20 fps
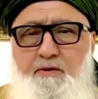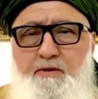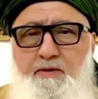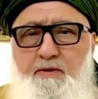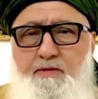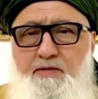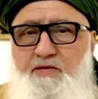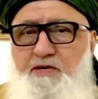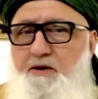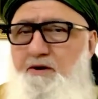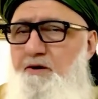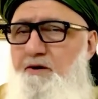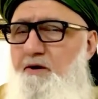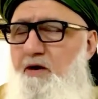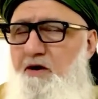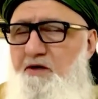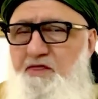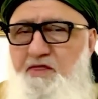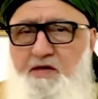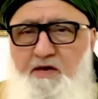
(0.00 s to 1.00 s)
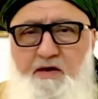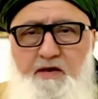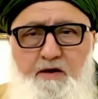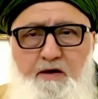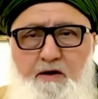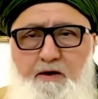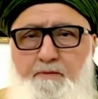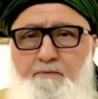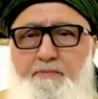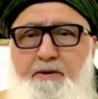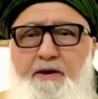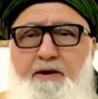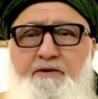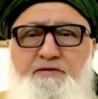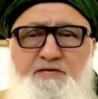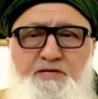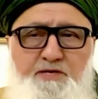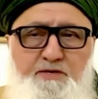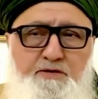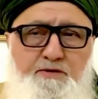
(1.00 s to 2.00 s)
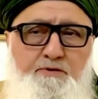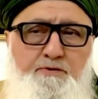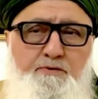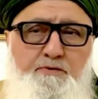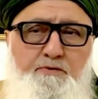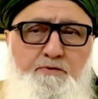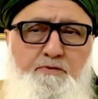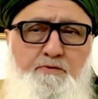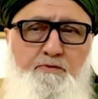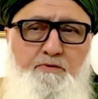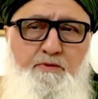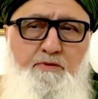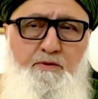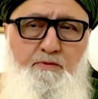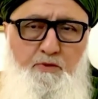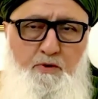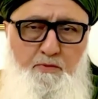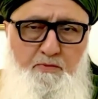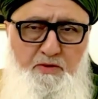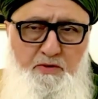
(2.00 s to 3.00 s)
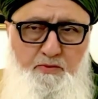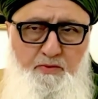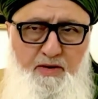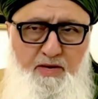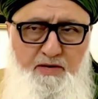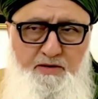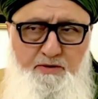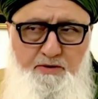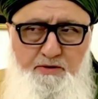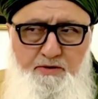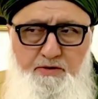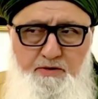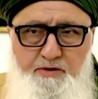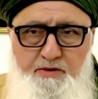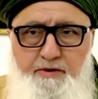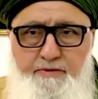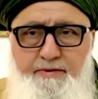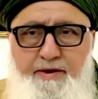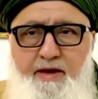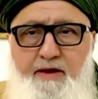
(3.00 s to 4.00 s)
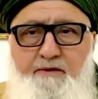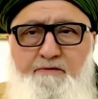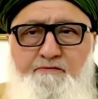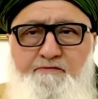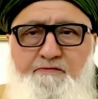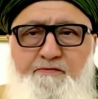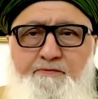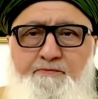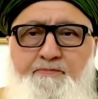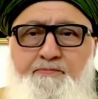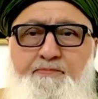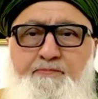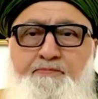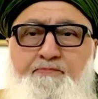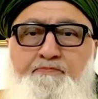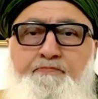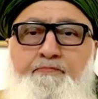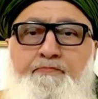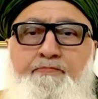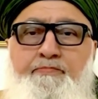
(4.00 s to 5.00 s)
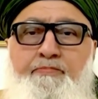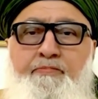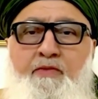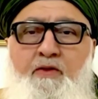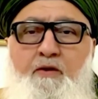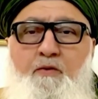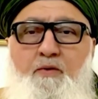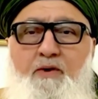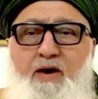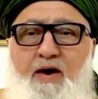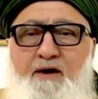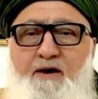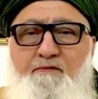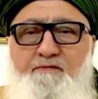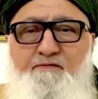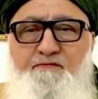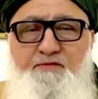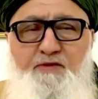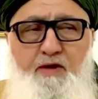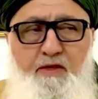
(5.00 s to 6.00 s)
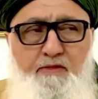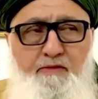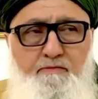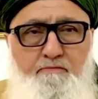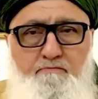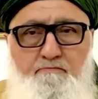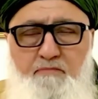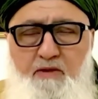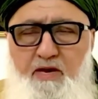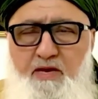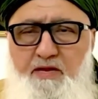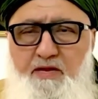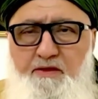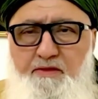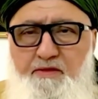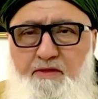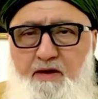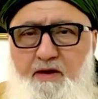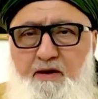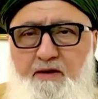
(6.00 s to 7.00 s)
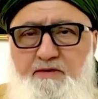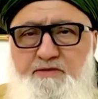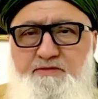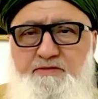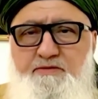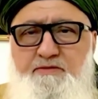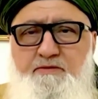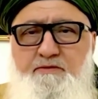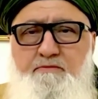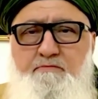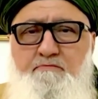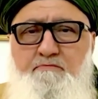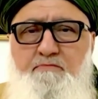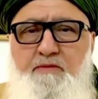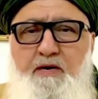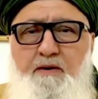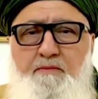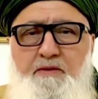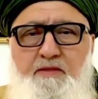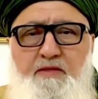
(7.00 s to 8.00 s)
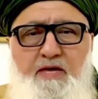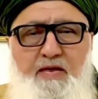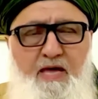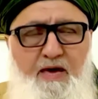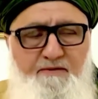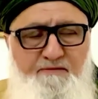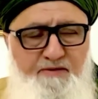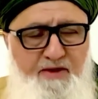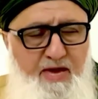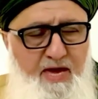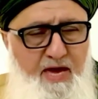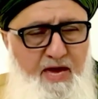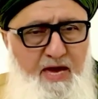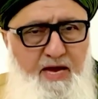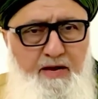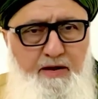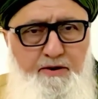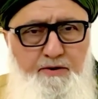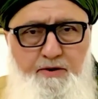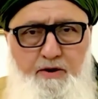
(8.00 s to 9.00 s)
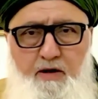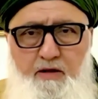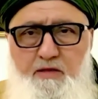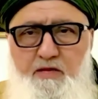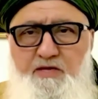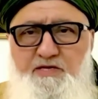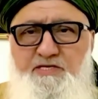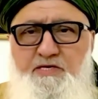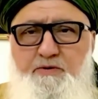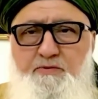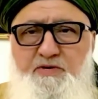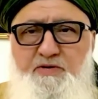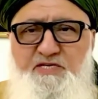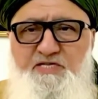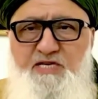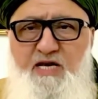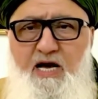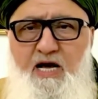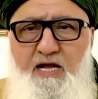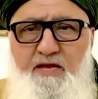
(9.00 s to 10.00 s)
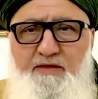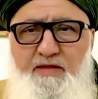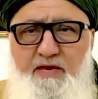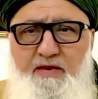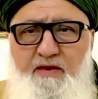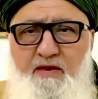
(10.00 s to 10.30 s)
they are nothing in comparison to the moment we enter into the grave. We have done many things maybe that have angered Allah, that